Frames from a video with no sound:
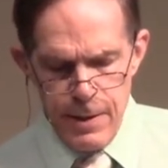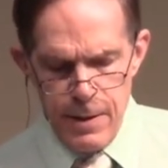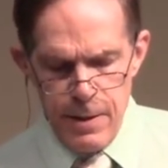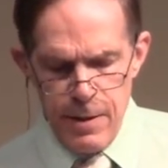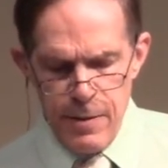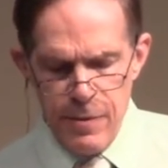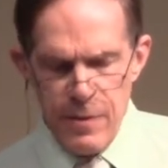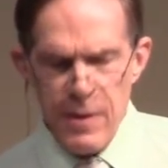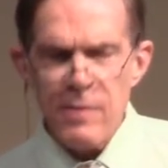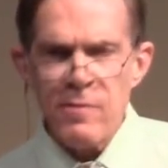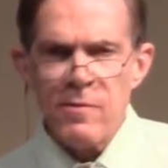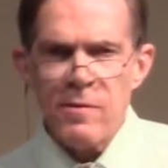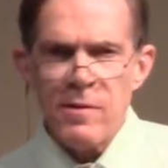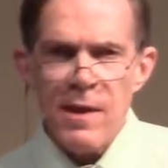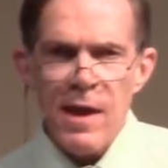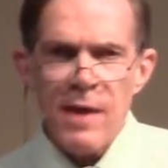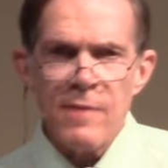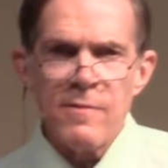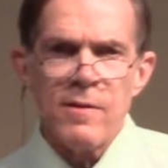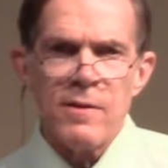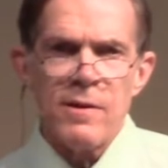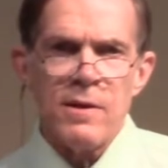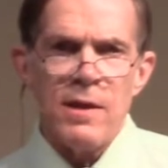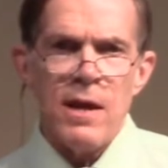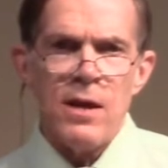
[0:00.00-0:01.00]
And this
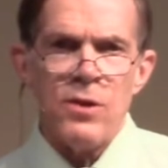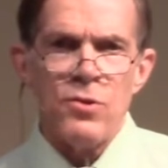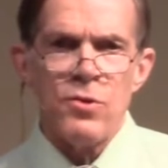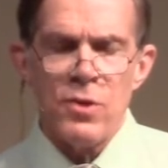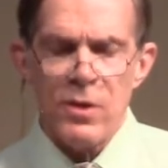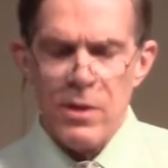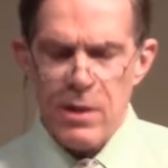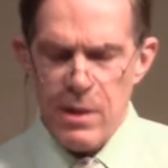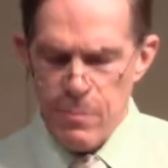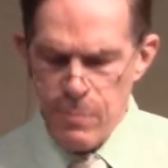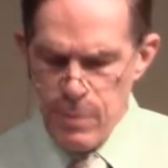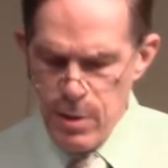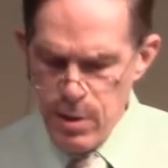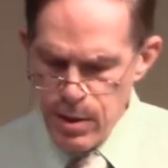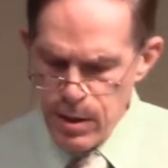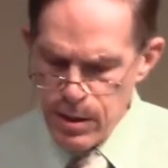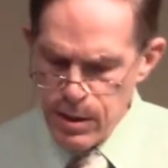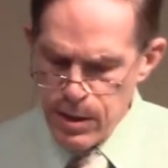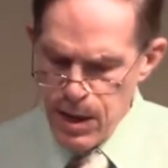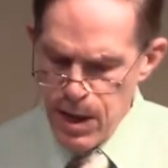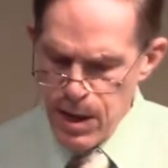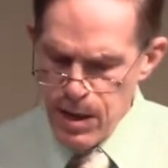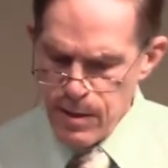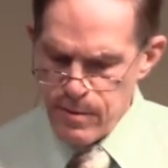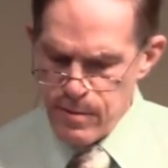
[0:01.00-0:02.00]
designation
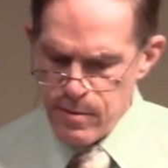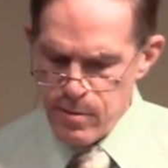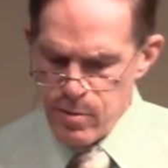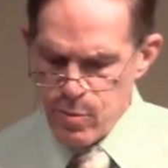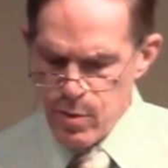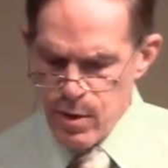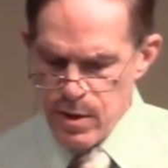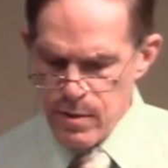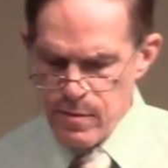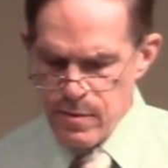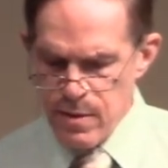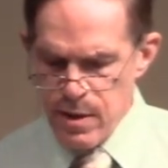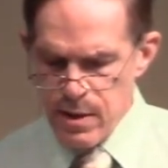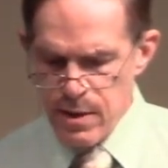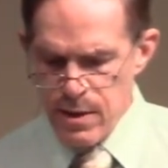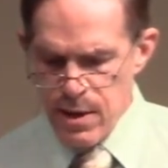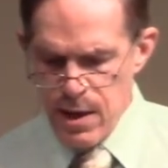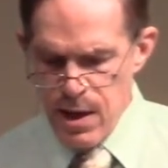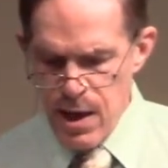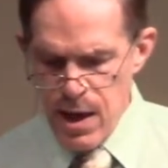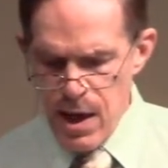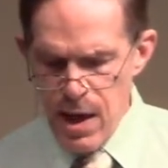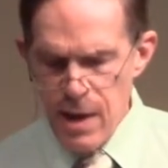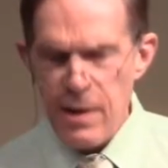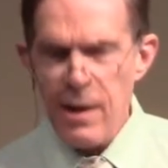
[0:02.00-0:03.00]
communicates to us that
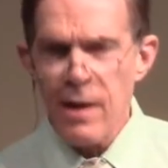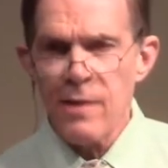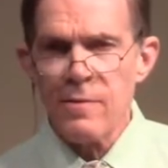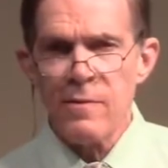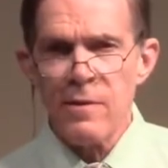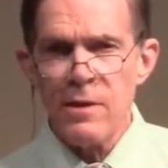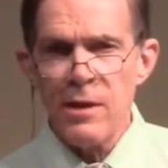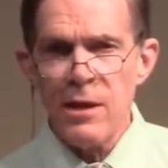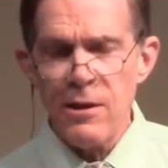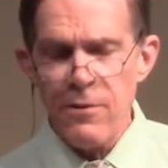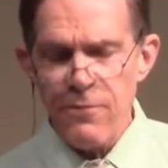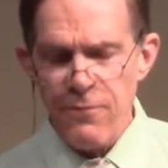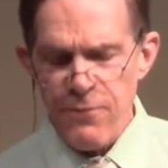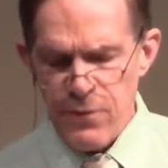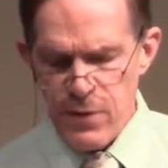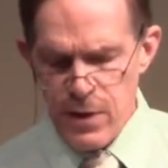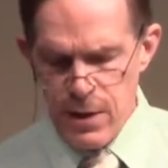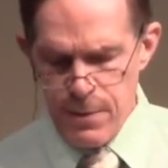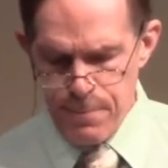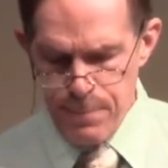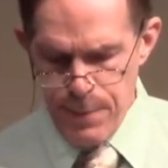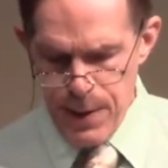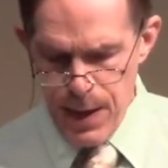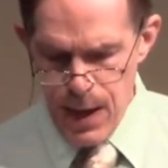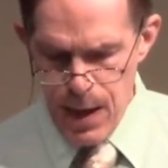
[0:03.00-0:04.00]
God has
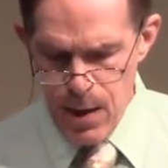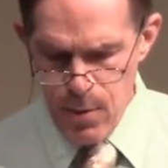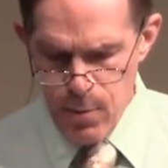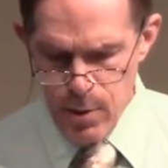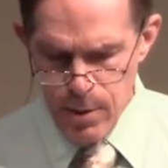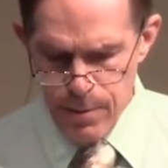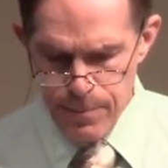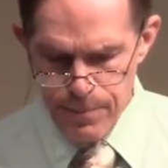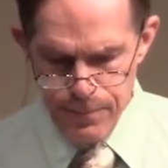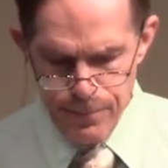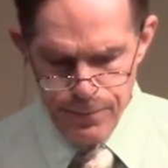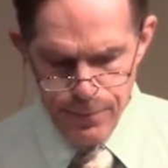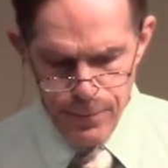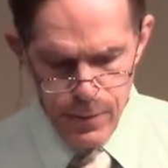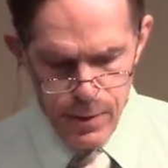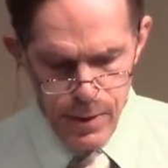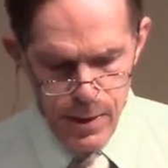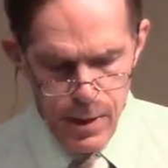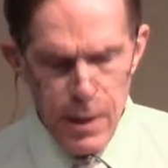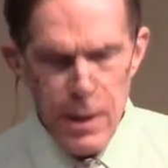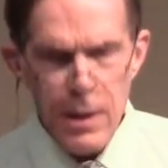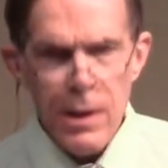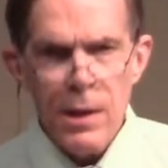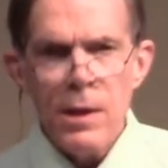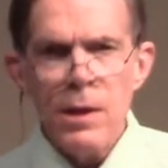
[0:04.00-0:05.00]
infinite power.
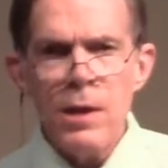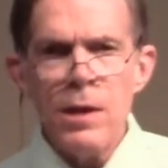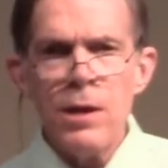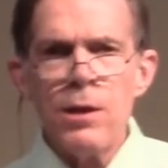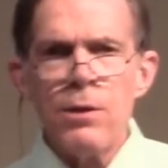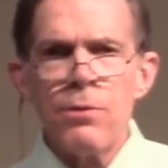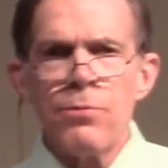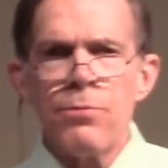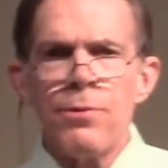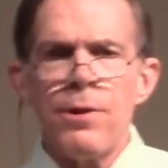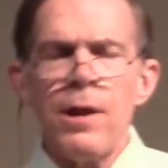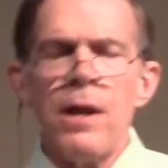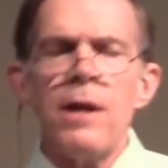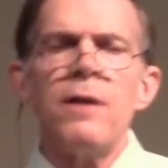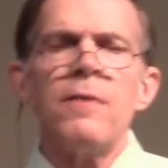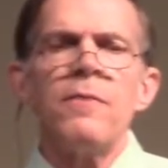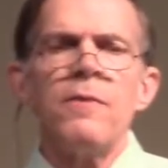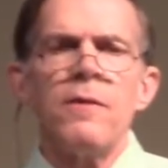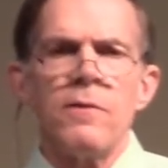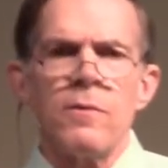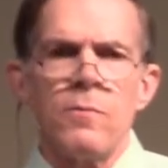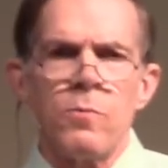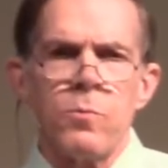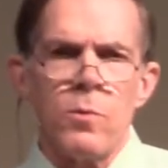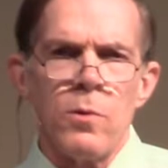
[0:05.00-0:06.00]
He created
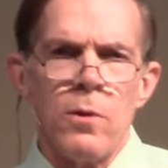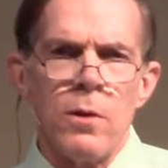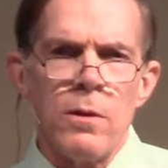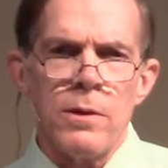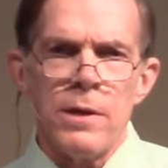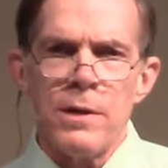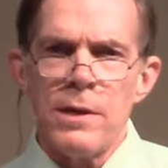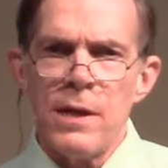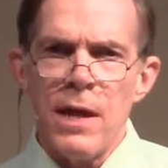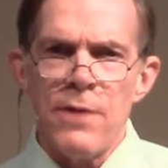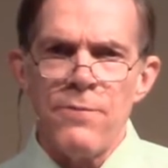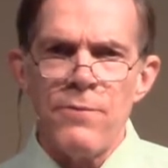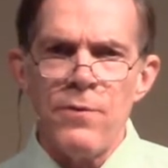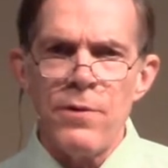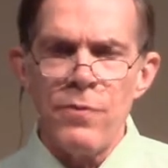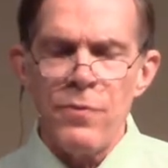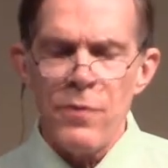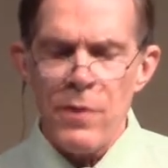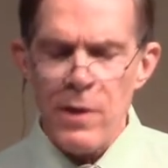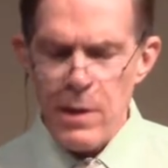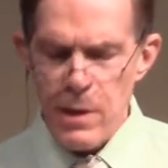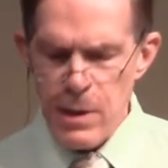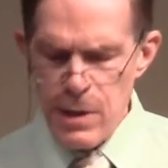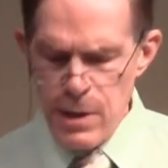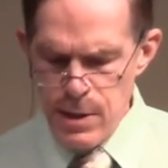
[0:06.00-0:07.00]
this world and
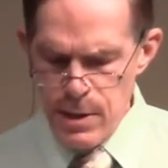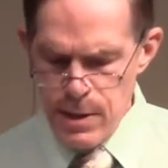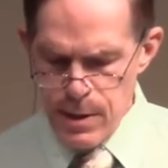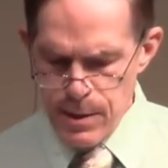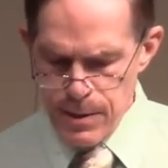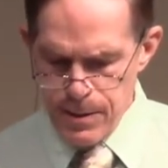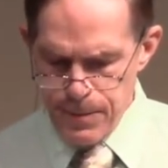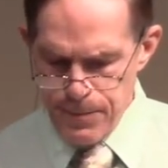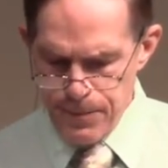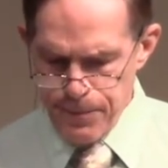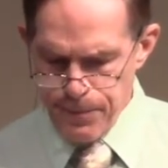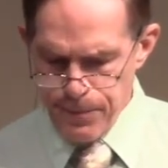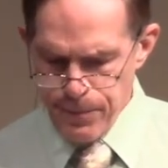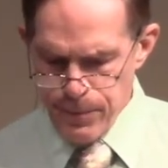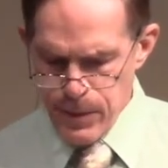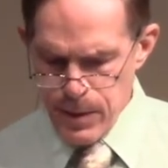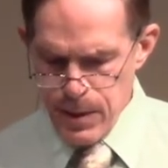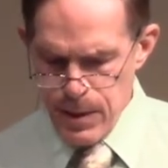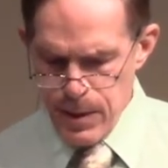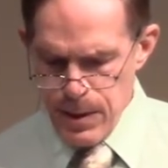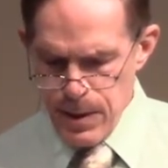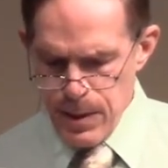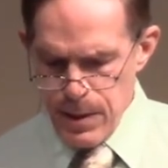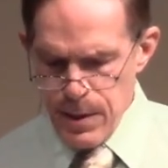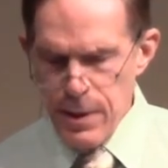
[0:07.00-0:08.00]
everything in it.
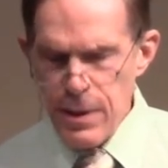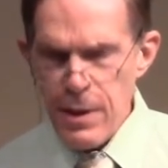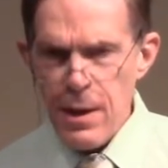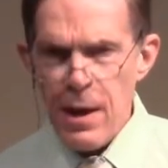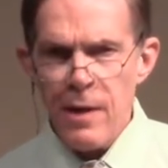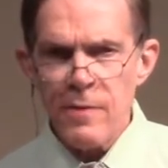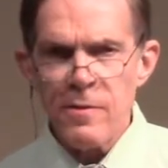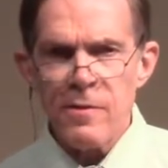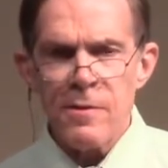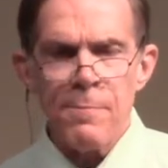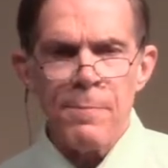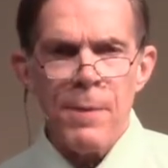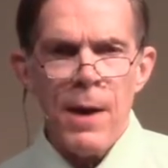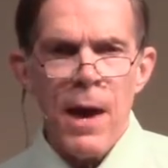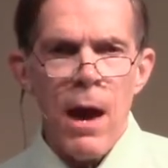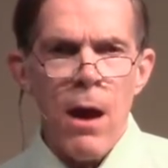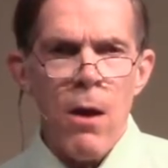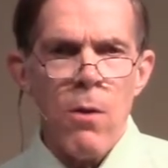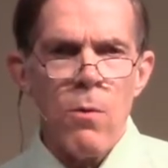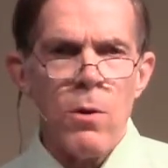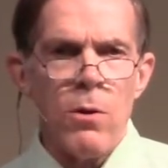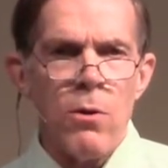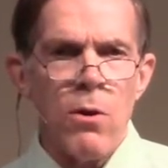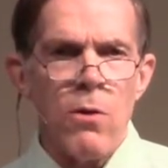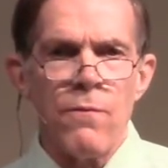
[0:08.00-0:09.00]
He has the
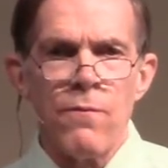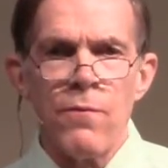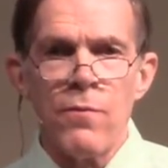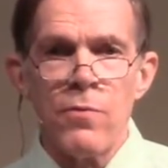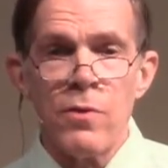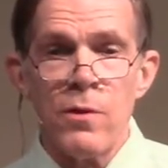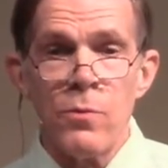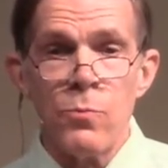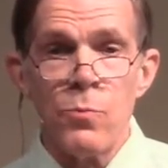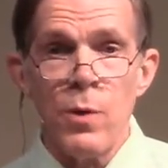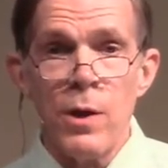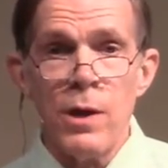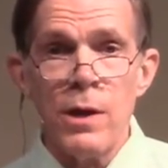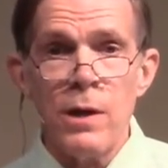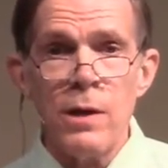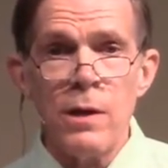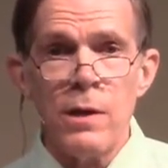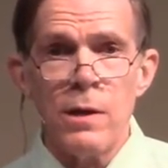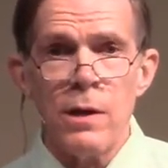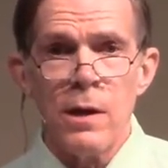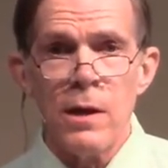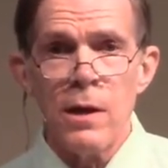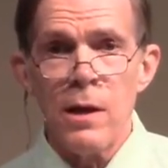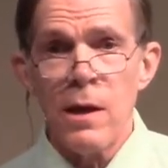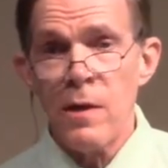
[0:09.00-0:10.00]
power over the
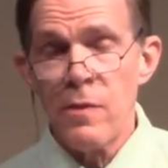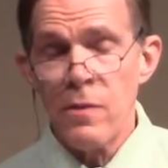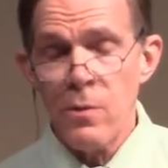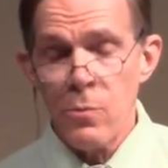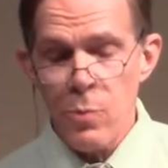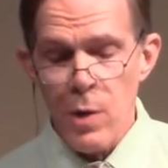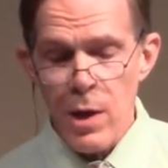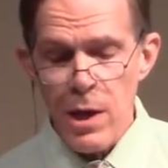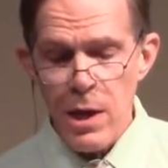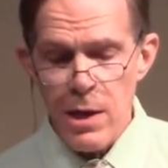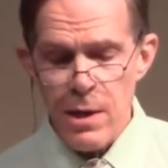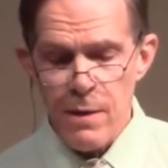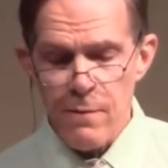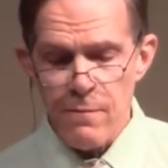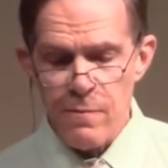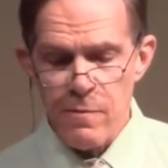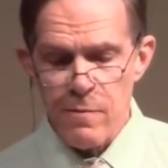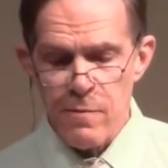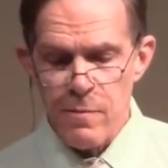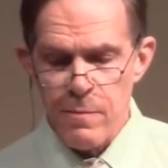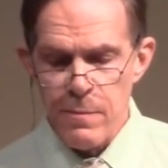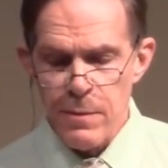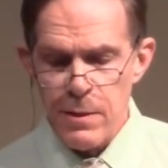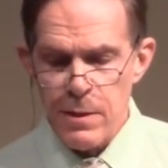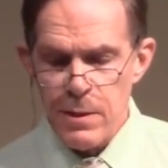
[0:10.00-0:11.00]
wind and the
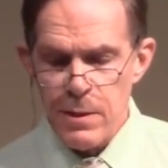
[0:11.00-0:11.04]
waves.